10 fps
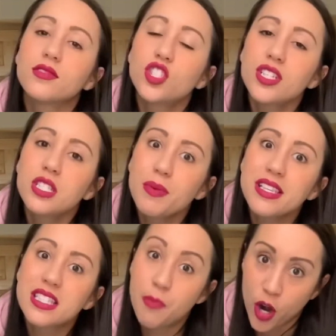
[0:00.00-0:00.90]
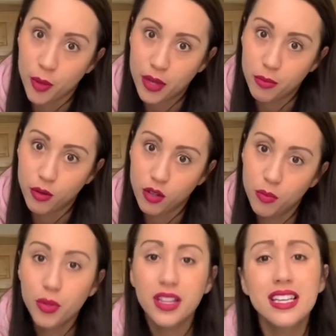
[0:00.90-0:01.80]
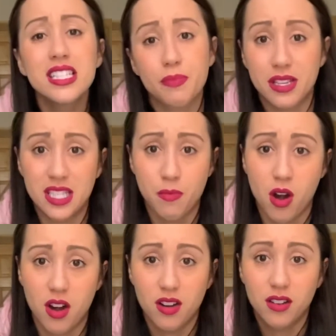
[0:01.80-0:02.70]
Just be smart, people. Please be smart.